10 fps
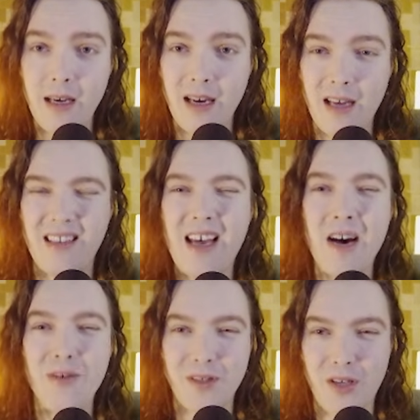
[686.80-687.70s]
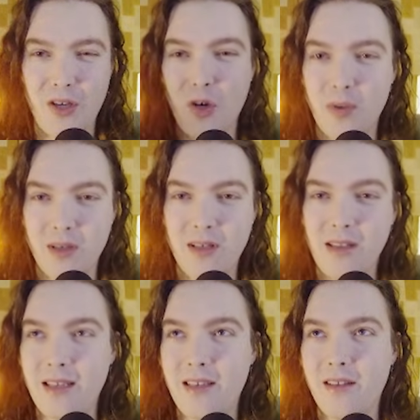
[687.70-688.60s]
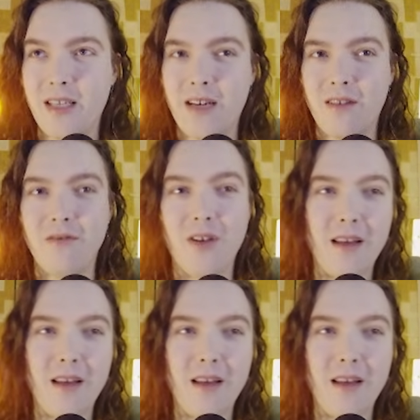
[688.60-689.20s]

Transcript: and that was the hubris that led to their downfall.